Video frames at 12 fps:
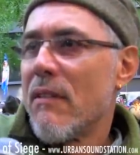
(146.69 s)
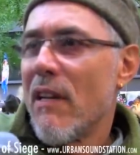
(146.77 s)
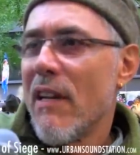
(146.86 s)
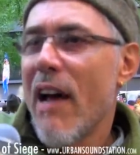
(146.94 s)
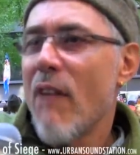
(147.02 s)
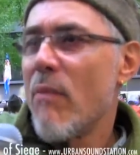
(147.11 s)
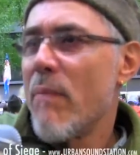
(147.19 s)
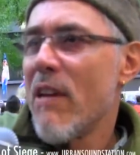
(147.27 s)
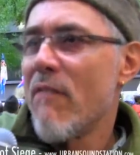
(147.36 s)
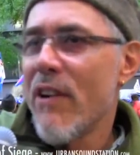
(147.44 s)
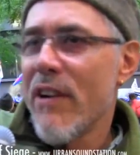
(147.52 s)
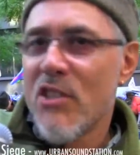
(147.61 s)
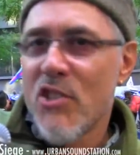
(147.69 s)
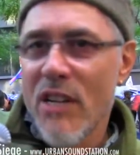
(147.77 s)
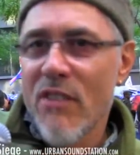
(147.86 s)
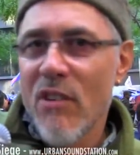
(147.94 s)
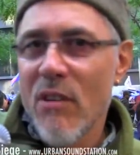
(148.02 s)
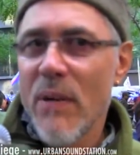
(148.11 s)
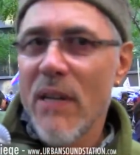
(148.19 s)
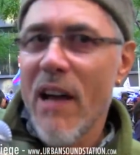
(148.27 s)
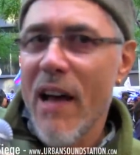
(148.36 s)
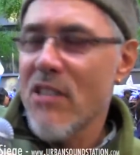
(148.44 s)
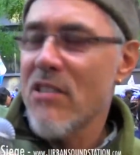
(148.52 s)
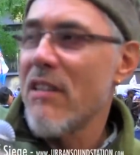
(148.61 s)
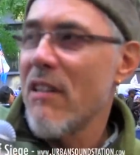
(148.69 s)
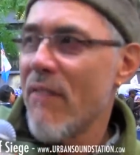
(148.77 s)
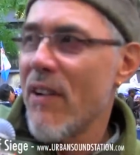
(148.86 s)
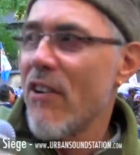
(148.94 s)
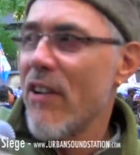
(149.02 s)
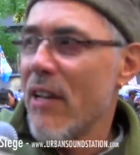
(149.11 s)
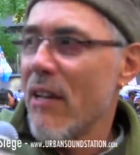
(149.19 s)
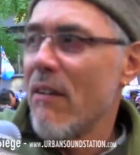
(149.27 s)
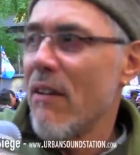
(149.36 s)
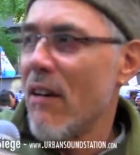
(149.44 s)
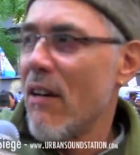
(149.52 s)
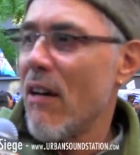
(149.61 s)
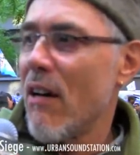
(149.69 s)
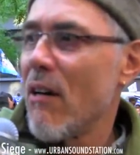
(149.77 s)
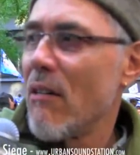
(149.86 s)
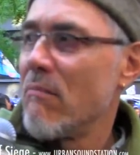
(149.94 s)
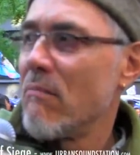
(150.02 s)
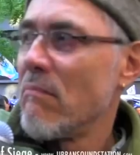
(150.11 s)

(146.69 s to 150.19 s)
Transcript: And that would be a very general, but actually a very uh,